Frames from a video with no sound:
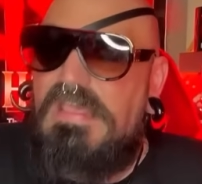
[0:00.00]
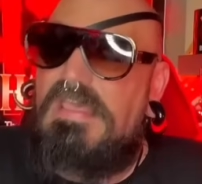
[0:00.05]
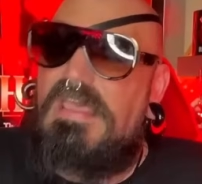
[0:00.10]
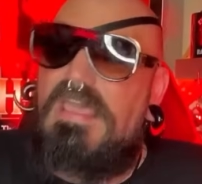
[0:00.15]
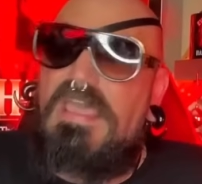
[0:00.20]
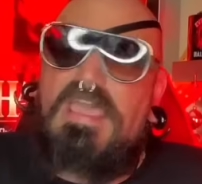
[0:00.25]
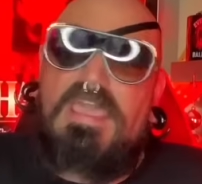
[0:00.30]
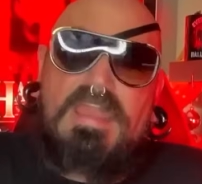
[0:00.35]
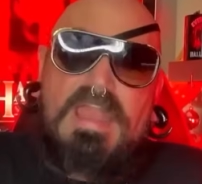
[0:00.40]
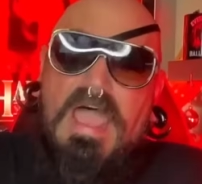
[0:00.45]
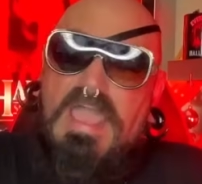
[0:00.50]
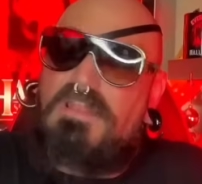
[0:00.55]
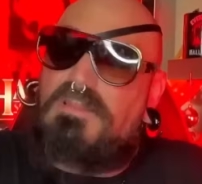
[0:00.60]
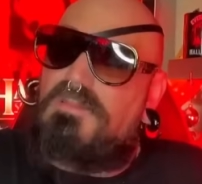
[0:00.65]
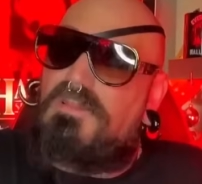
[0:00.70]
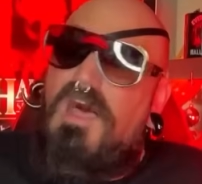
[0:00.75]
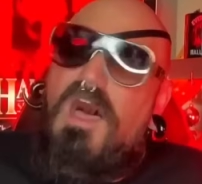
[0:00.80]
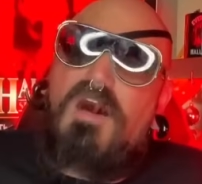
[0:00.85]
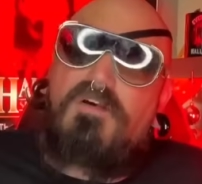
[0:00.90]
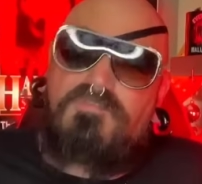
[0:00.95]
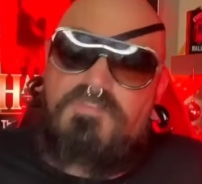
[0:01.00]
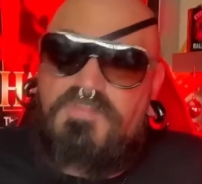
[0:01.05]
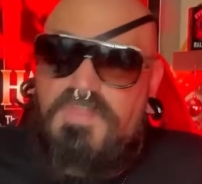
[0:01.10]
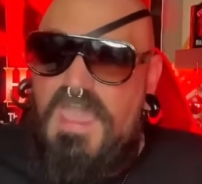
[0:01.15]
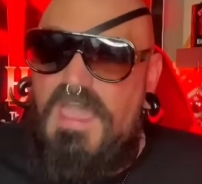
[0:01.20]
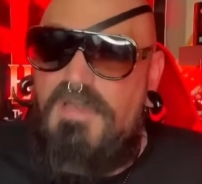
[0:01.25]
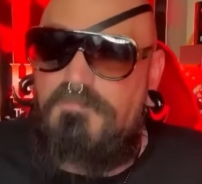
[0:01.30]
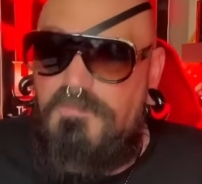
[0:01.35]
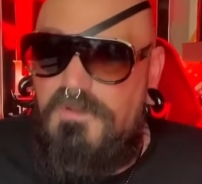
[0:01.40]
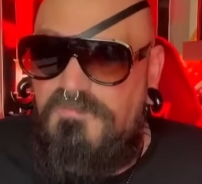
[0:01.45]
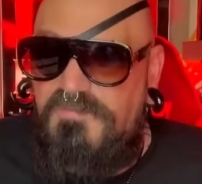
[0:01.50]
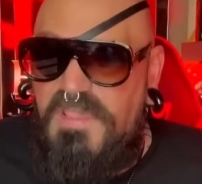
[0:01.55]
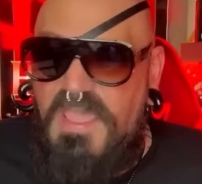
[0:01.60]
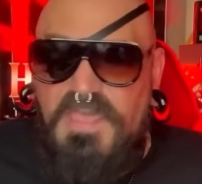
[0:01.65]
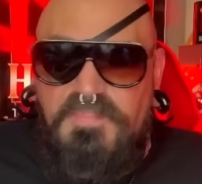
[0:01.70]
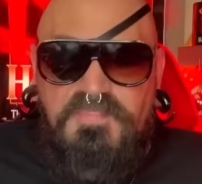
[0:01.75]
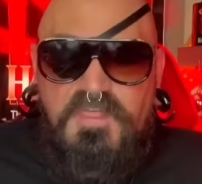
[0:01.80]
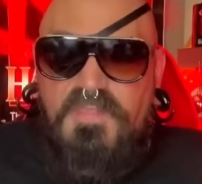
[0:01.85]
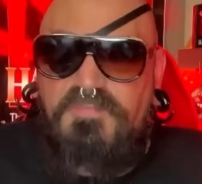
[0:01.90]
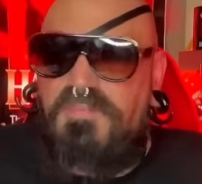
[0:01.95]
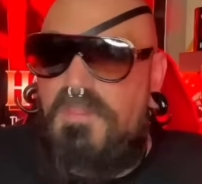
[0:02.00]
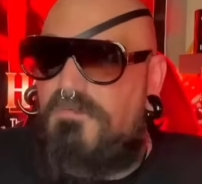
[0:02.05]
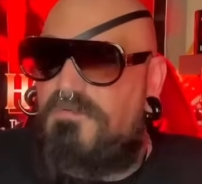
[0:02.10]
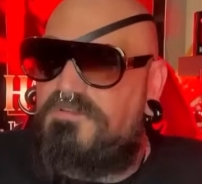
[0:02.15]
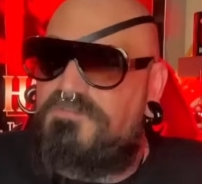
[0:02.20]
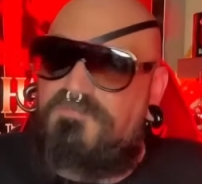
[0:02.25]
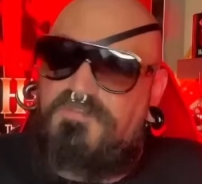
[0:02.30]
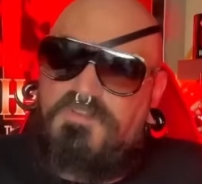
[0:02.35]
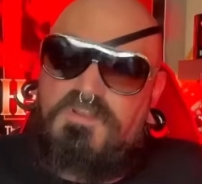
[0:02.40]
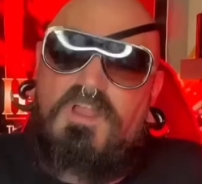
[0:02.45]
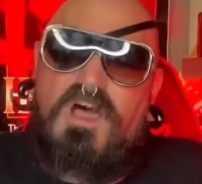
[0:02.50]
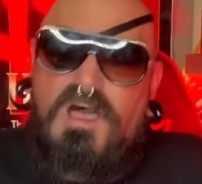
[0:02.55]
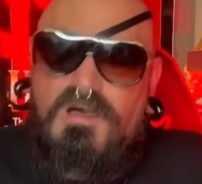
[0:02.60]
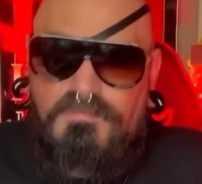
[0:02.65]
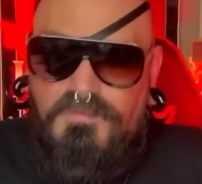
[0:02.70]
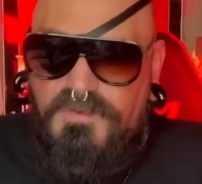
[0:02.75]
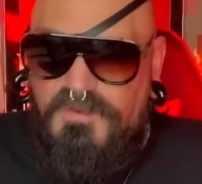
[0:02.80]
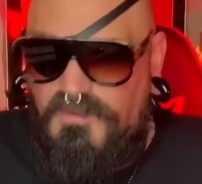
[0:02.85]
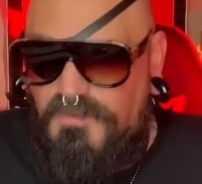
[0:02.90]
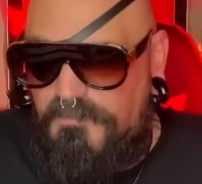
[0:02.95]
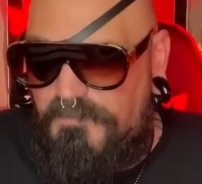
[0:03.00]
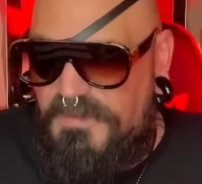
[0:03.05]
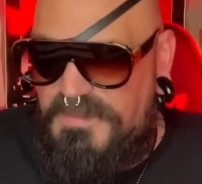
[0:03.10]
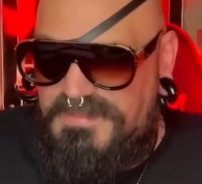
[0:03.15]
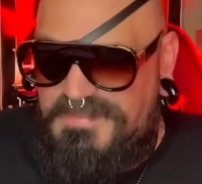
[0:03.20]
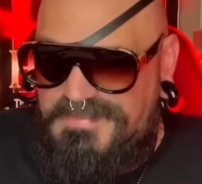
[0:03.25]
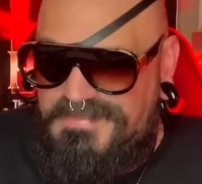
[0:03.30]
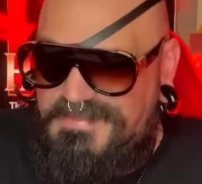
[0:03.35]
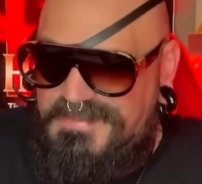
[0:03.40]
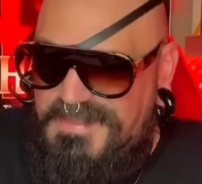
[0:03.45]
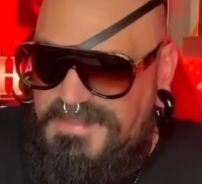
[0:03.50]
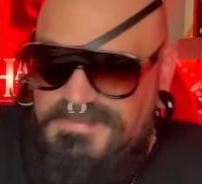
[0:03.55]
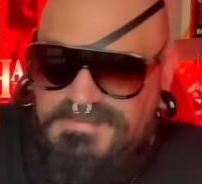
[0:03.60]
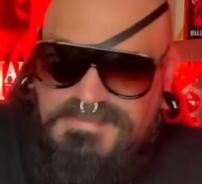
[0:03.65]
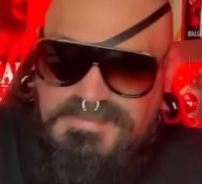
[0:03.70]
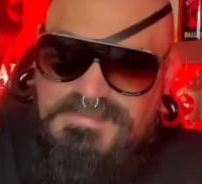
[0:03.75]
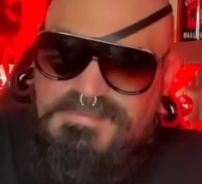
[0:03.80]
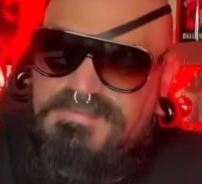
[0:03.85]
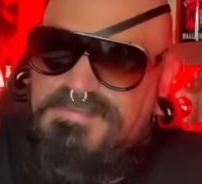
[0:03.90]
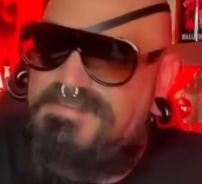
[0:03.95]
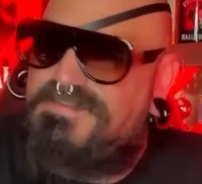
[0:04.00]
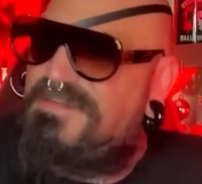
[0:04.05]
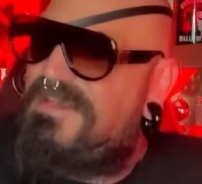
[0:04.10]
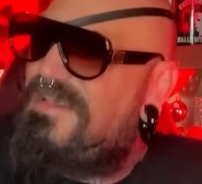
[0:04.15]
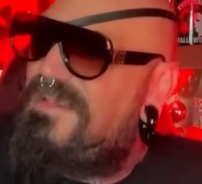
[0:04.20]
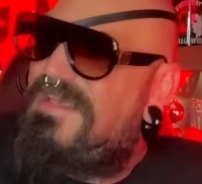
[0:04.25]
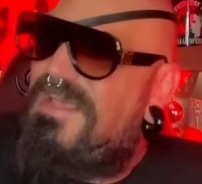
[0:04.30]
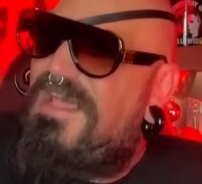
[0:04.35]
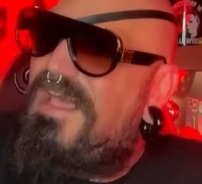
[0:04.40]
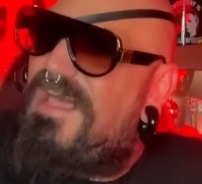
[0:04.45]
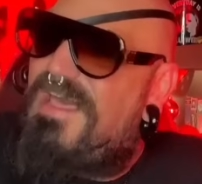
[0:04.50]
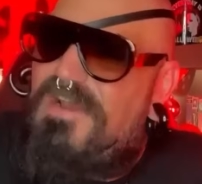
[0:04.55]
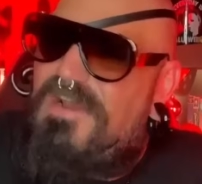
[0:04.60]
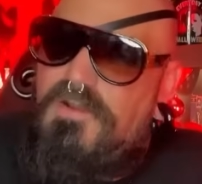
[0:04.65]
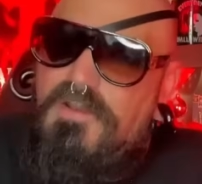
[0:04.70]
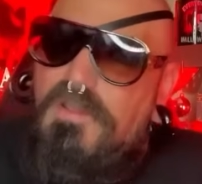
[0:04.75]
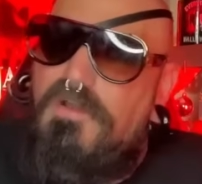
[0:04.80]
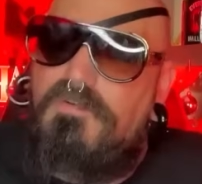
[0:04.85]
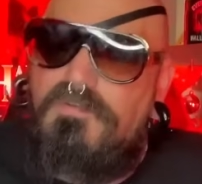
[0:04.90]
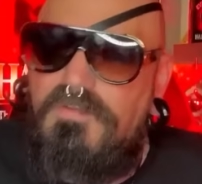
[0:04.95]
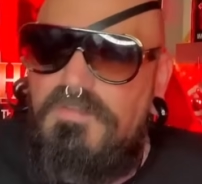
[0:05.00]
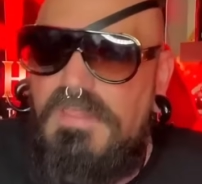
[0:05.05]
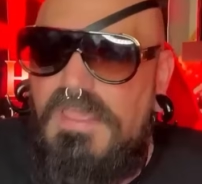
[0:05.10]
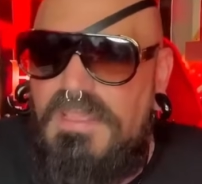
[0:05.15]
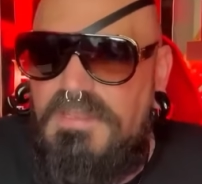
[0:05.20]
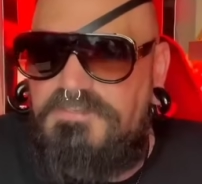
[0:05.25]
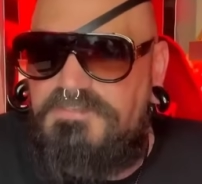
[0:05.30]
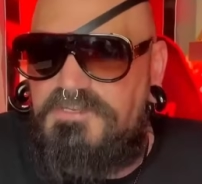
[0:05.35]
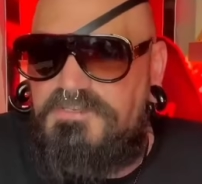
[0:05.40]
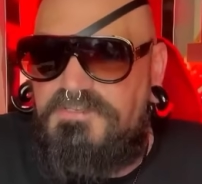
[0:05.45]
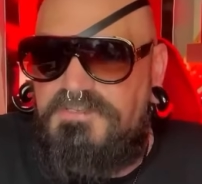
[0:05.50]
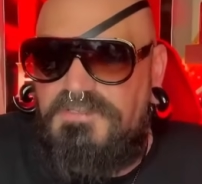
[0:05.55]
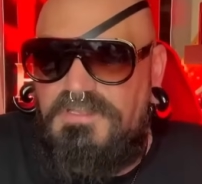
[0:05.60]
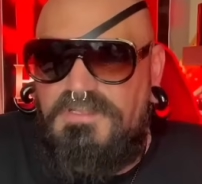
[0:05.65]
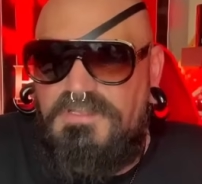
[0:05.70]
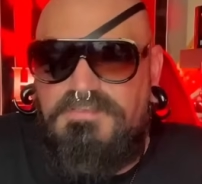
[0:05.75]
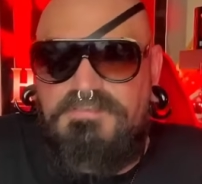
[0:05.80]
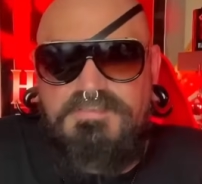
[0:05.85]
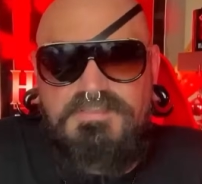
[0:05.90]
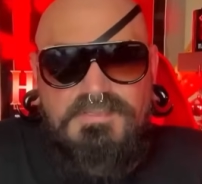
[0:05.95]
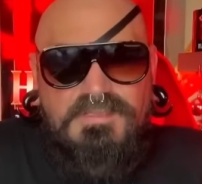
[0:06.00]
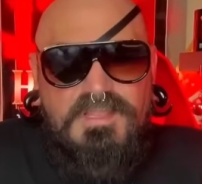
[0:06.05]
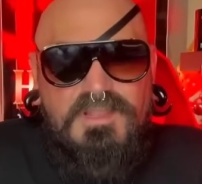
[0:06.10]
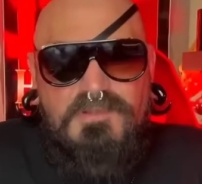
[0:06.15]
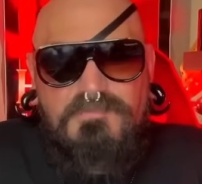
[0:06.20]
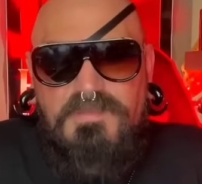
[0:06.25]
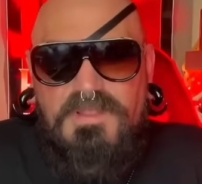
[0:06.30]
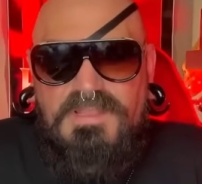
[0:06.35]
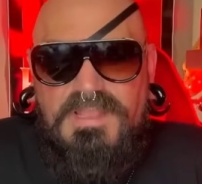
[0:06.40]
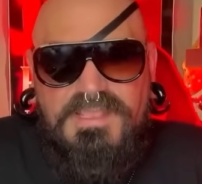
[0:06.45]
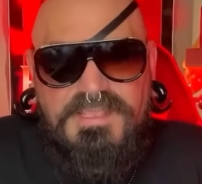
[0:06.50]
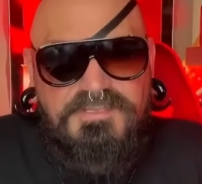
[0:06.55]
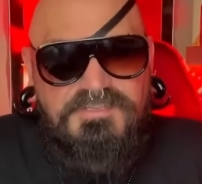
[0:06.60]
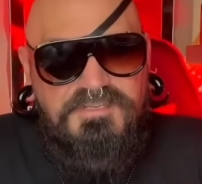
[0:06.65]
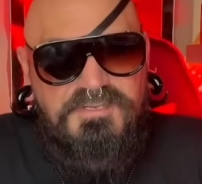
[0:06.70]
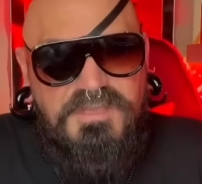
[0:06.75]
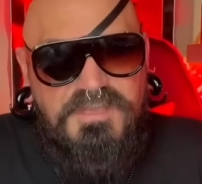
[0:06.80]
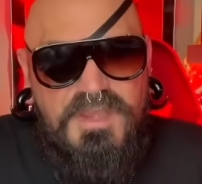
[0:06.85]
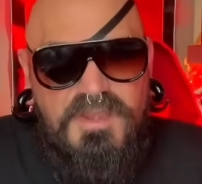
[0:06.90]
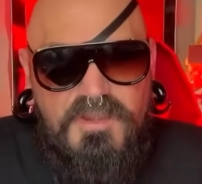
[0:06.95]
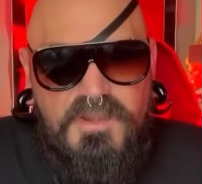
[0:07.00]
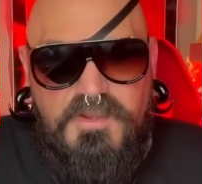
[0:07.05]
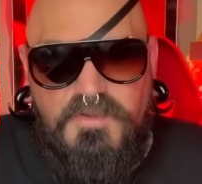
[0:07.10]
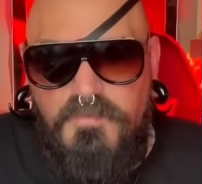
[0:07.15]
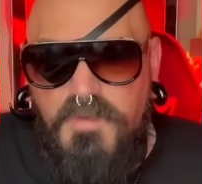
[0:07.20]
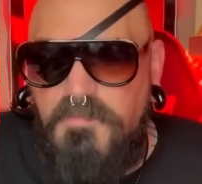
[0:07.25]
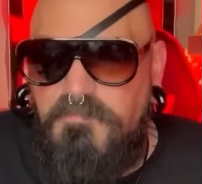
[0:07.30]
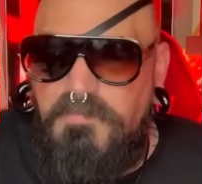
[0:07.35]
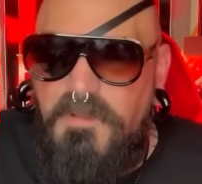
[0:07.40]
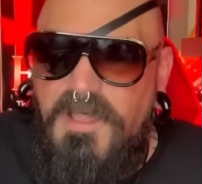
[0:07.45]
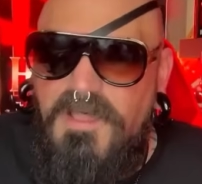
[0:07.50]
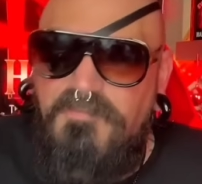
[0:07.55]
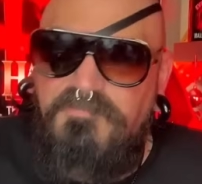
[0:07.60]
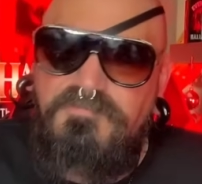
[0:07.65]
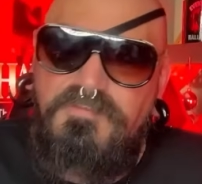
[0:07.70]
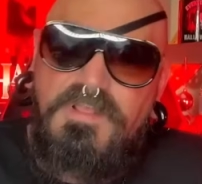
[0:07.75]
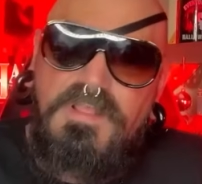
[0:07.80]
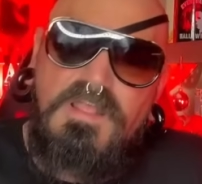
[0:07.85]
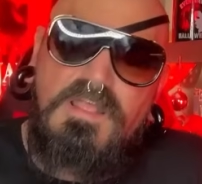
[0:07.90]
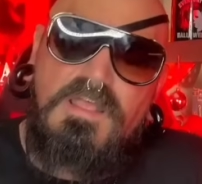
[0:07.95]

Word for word: And I loved that movie. I thought that was phenomenal. But this is, I don't know. It just looks a little bit like a generic ripoff.